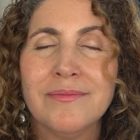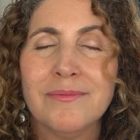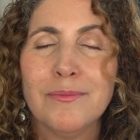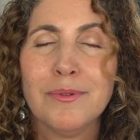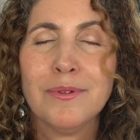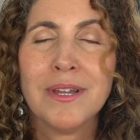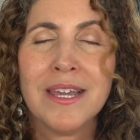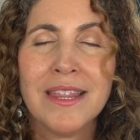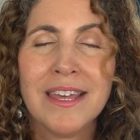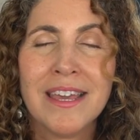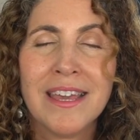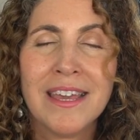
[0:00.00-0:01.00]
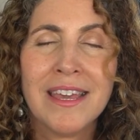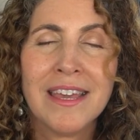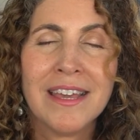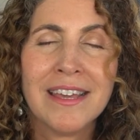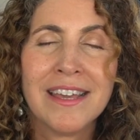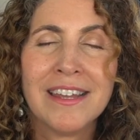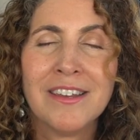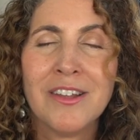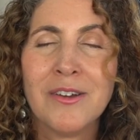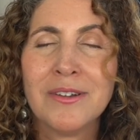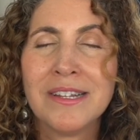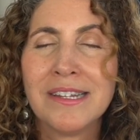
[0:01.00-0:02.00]
Breathing and
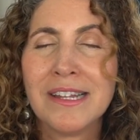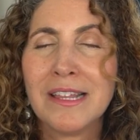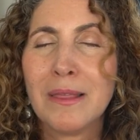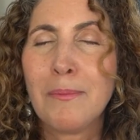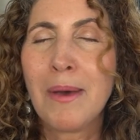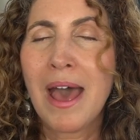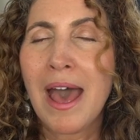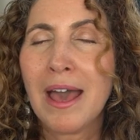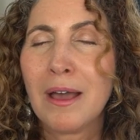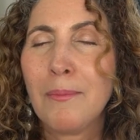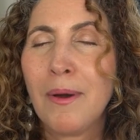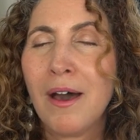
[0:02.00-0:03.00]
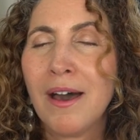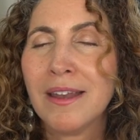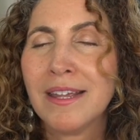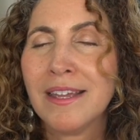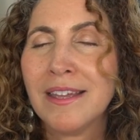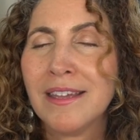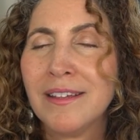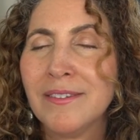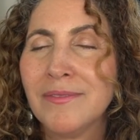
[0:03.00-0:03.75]
noticing the back body.